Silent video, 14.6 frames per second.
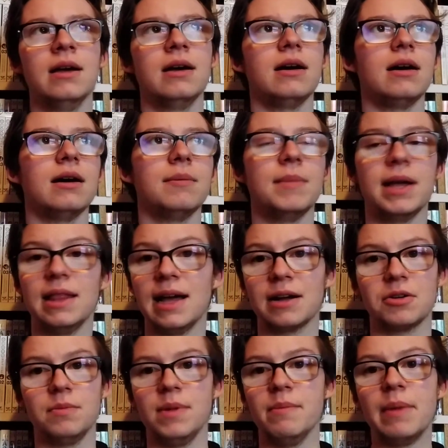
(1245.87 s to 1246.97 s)
And that
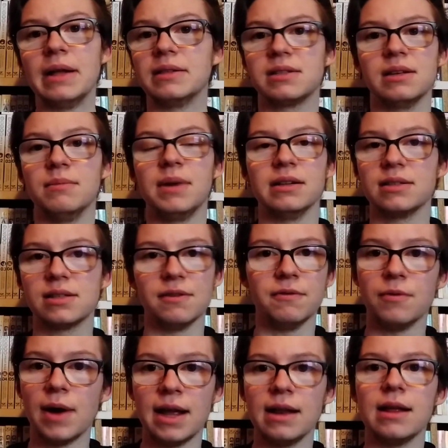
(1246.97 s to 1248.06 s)
could be months and months of
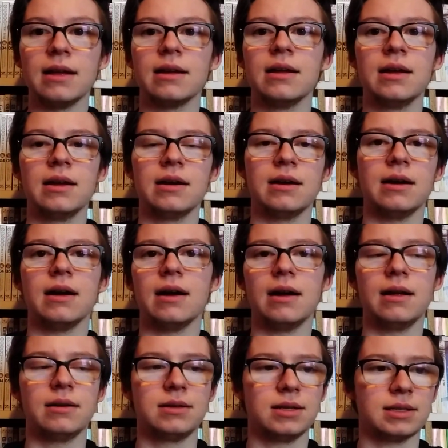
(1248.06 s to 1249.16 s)
waiting
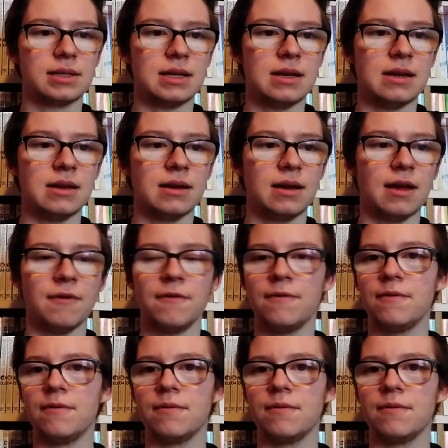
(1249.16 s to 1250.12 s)
to see if